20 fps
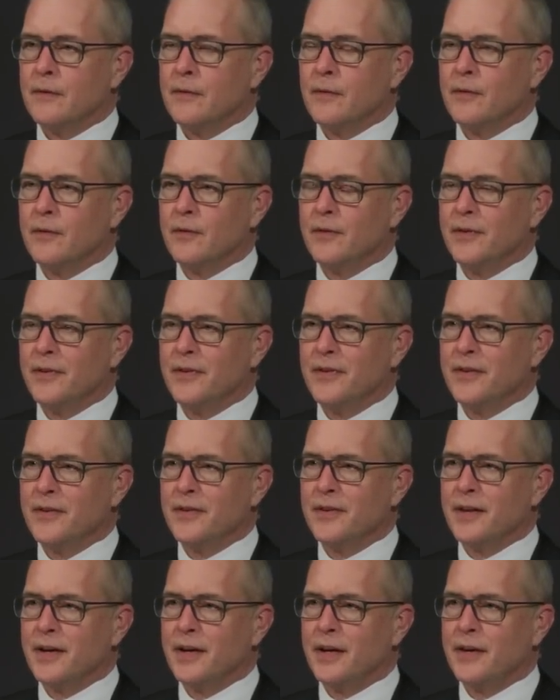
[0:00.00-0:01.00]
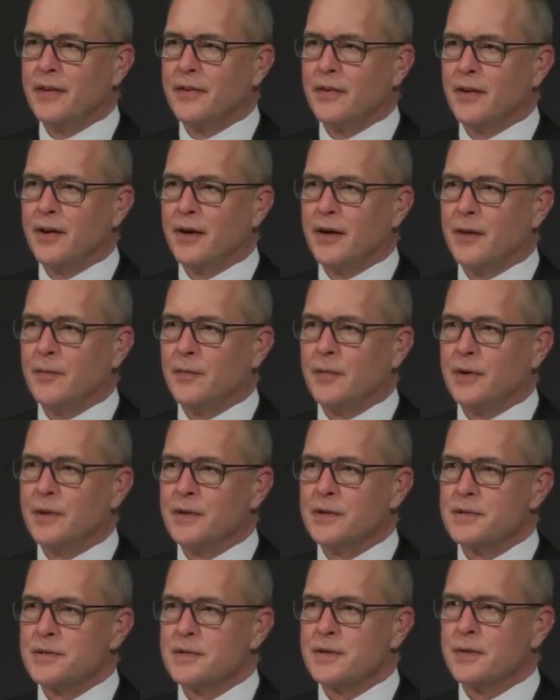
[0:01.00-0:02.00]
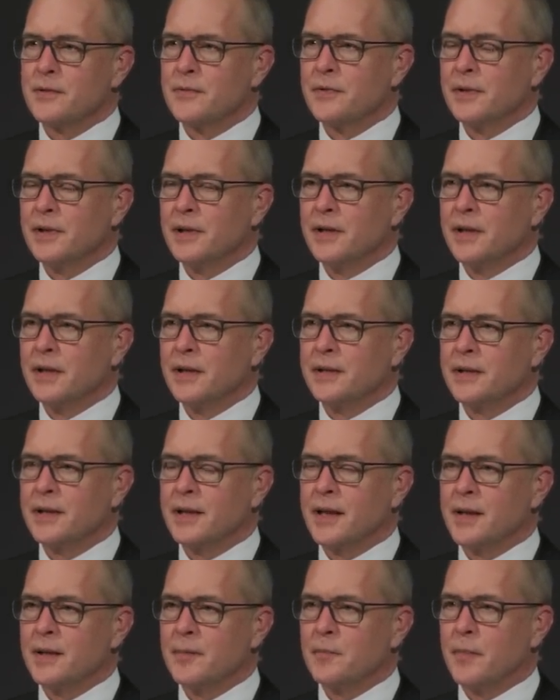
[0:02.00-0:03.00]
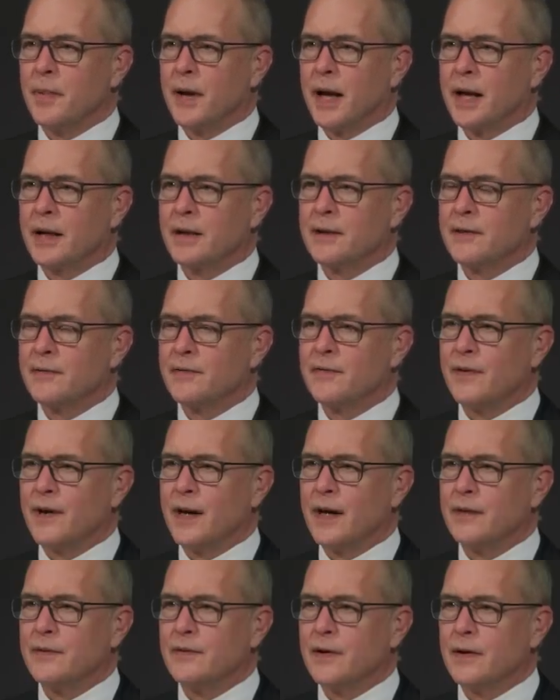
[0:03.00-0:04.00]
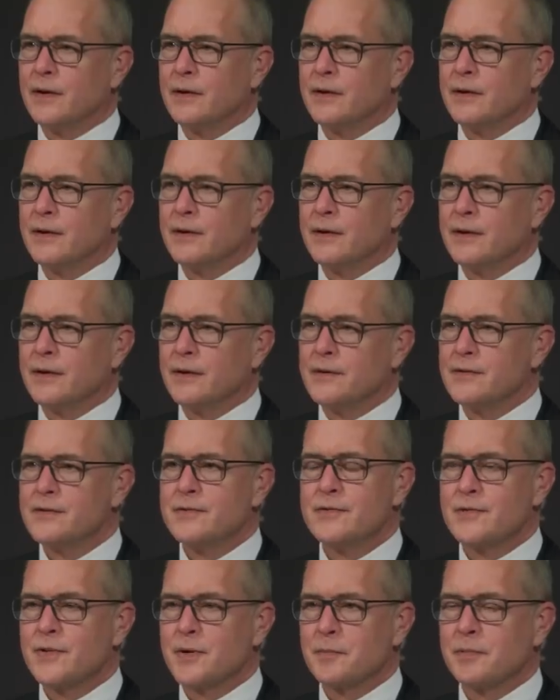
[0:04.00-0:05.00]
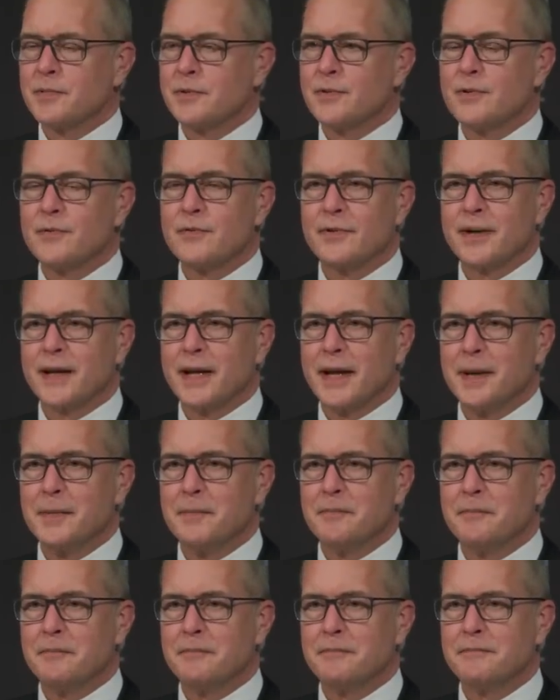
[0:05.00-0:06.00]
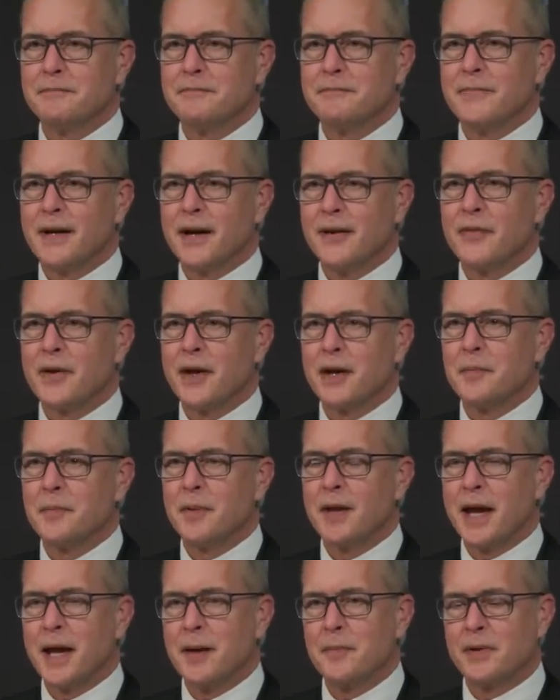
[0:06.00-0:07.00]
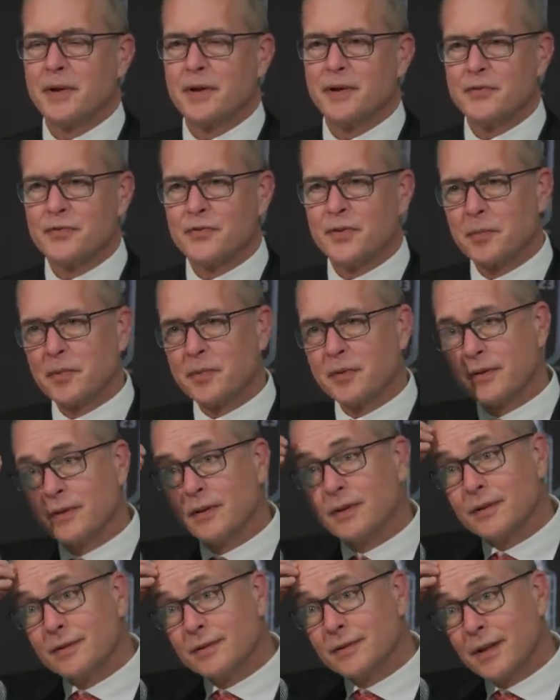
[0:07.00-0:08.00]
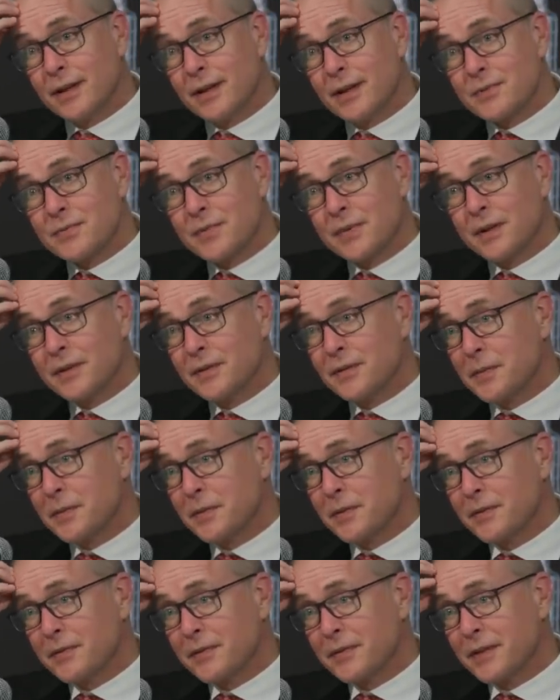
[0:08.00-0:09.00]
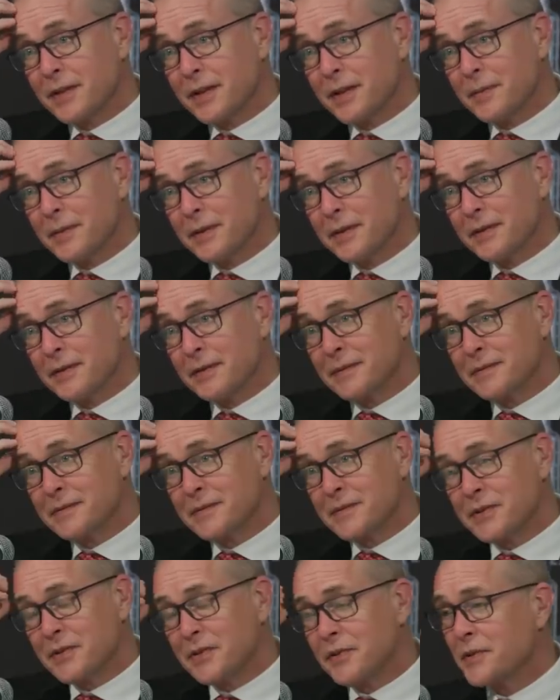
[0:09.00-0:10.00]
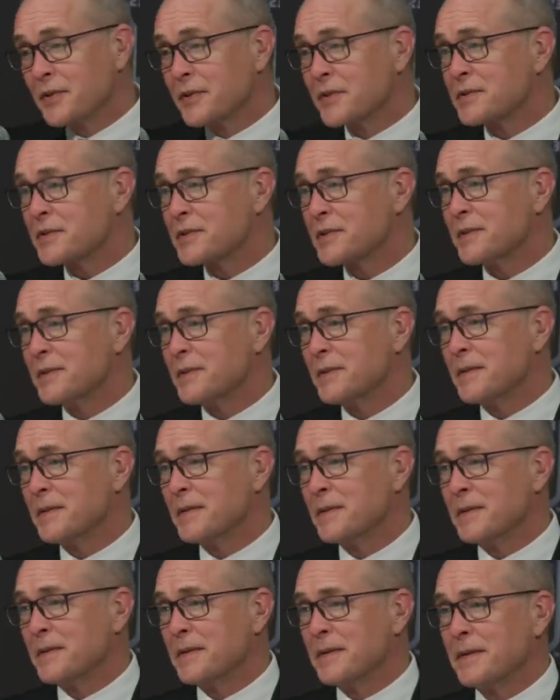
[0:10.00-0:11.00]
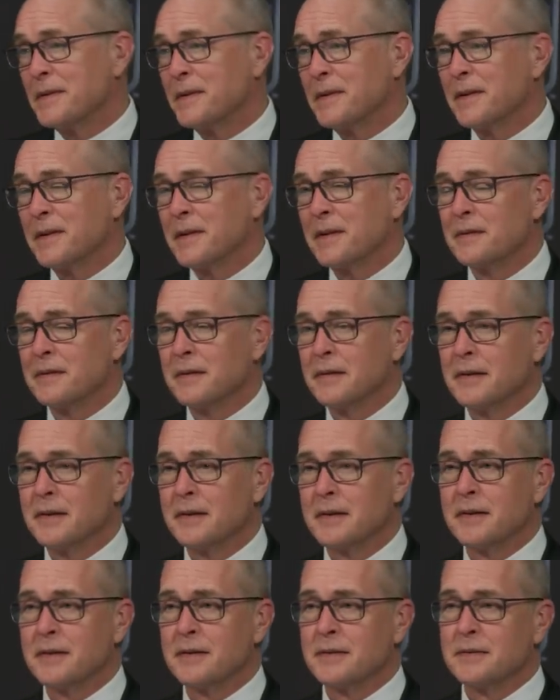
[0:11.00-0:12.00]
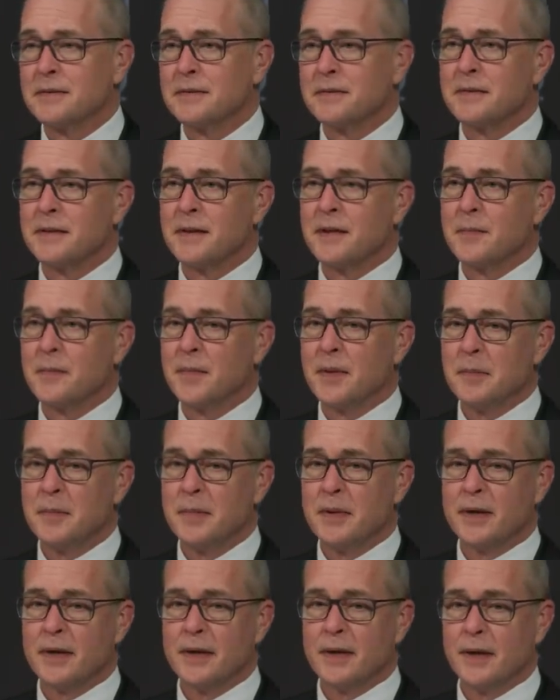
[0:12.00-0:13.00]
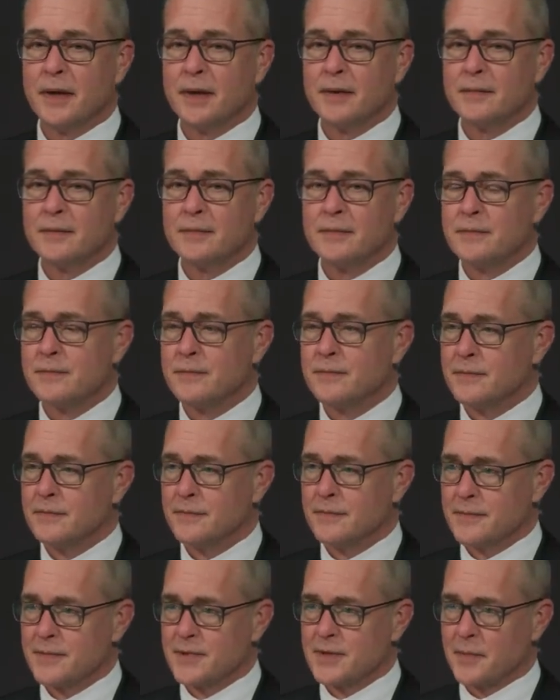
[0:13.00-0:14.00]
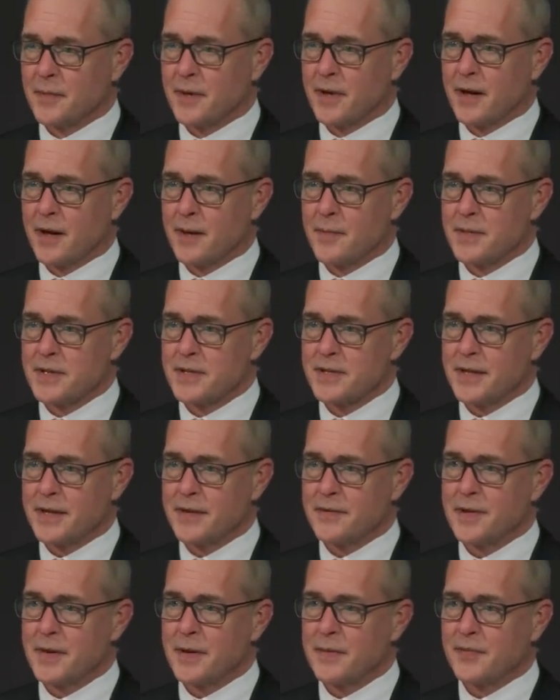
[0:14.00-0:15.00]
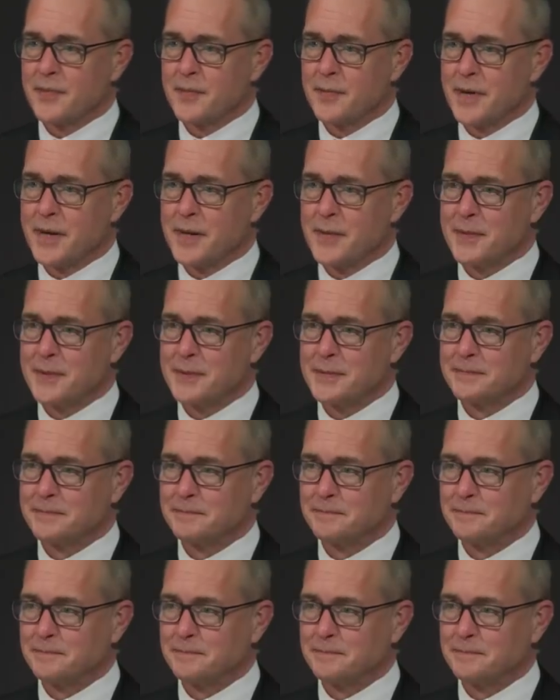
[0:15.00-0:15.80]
the only thing that I thought was I'd really like to get back to 500 and triple over game. I thought it'd be happening triple. You know, we lost one in triple overtime here. Still hurts. And I thought maybe I had some karma saved up from that one.